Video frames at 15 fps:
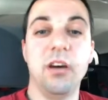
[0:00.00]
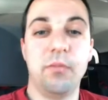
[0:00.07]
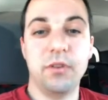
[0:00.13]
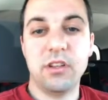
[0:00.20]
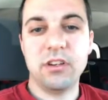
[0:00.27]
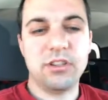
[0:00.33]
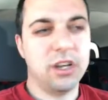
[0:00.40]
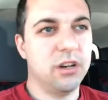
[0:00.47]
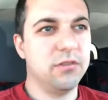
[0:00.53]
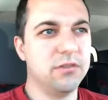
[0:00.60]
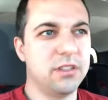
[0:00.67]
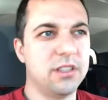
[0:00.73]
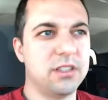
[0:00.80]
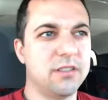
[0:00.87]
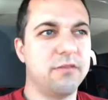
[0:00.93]
up with the
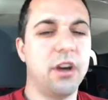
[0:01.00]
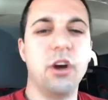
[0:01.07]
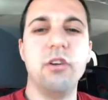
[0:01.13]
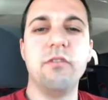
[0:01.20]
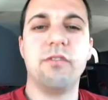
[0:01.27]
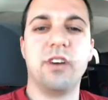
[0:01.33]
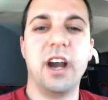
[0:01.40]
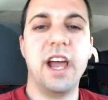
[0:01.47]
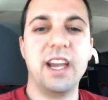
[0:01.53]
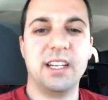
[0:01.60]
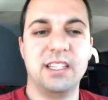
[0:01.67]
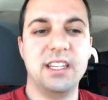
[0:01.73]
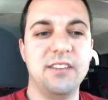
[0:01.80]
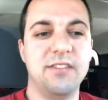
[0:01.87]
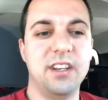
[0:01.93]
Joneses, of
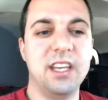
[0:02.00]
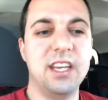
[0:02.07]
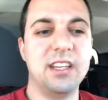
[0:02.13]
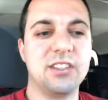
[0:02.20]
overactivity.